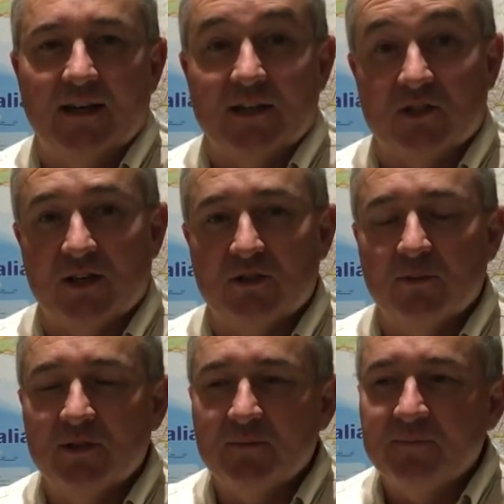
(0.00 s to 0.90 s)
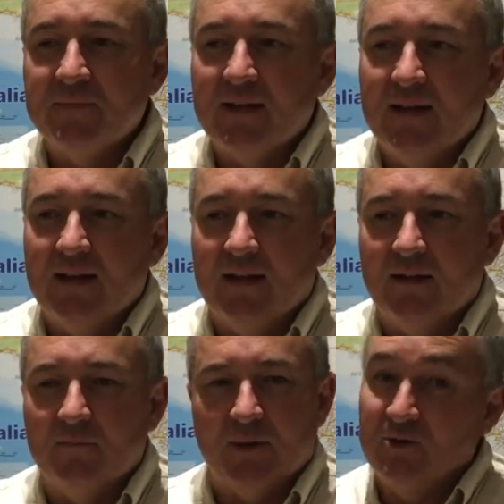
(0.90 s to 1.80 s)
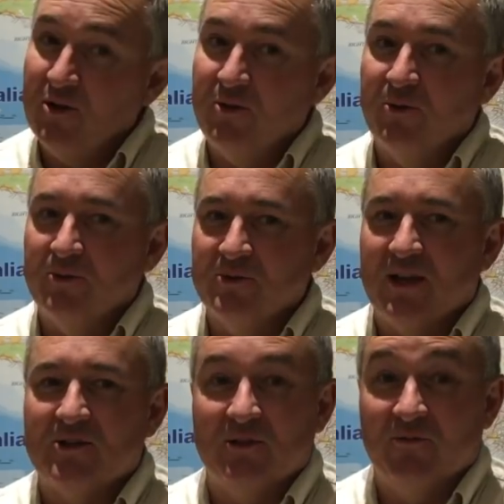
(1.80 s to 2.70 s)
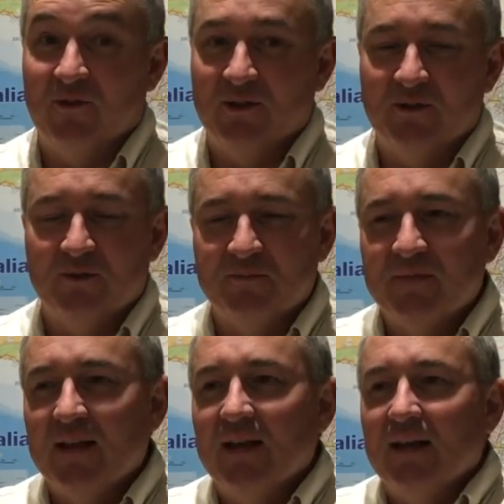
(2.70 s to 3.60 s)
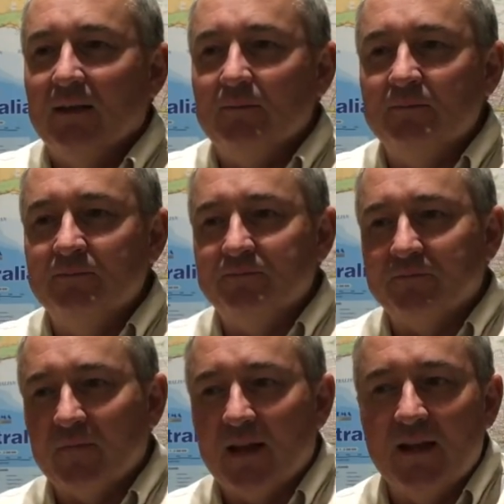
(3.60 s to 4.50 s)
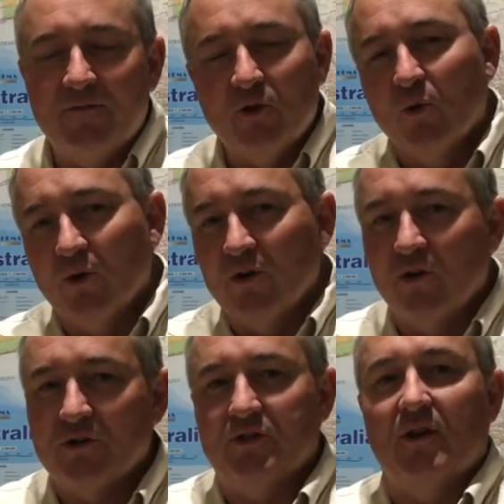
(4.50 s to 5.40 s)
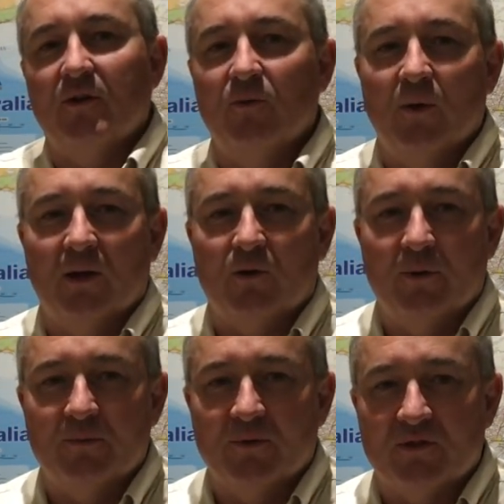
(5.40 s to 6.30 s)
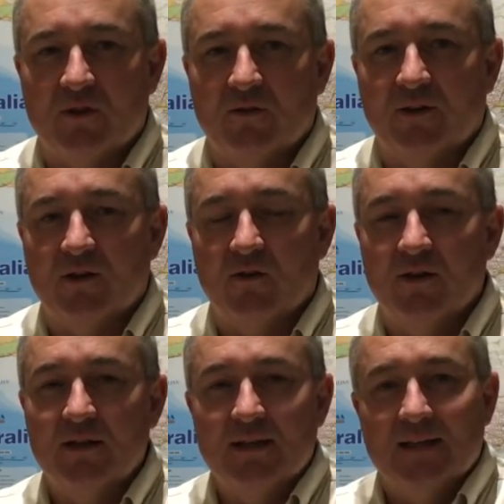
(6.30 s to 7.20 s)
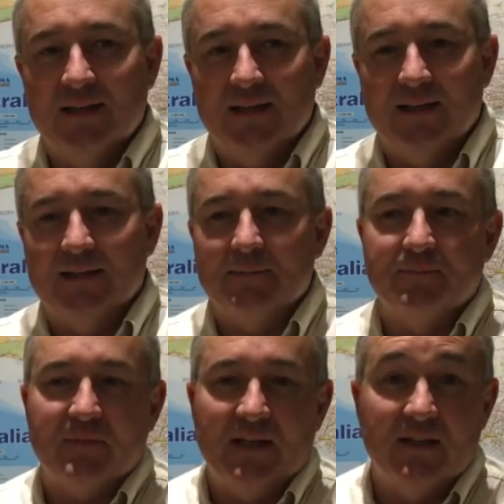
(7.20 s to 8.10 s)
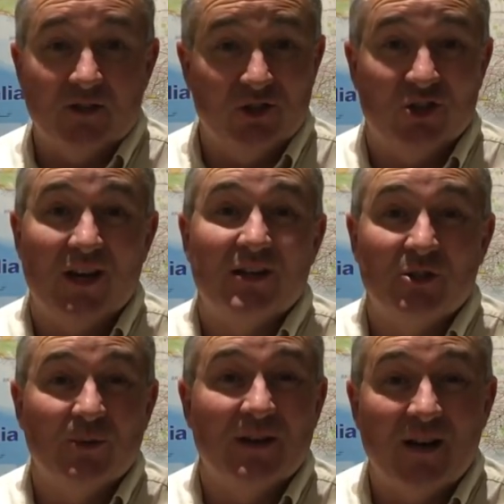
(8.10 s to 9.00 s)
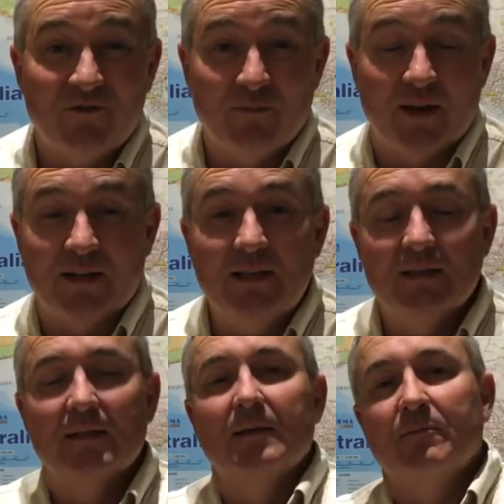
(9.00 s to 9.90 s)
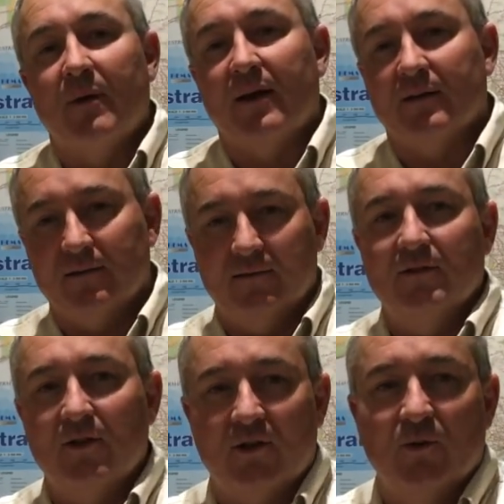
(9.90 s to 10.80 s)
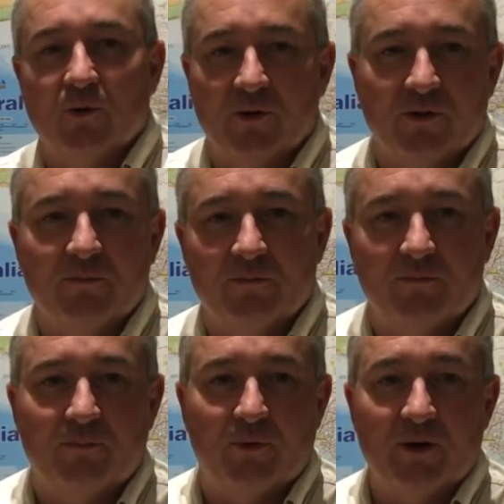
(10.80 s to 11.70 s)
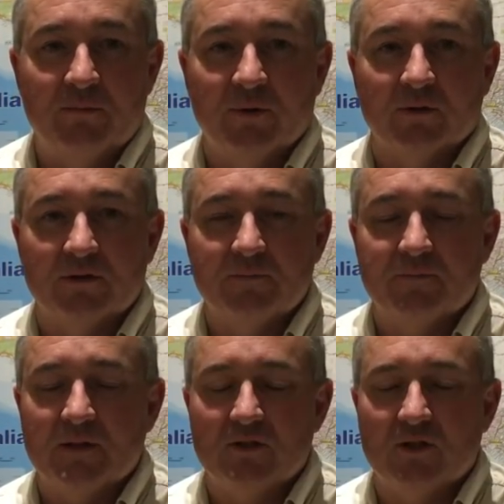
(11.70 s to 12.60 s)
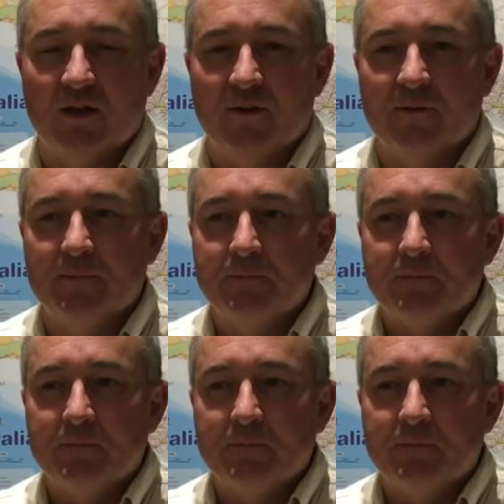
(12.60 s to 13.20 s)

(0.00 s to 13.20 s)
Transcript: assessment because I thought it was actually very good. If you're not so well equipped with a soldering iron, he doesn't charge you enough money, but you can order them pre-built. So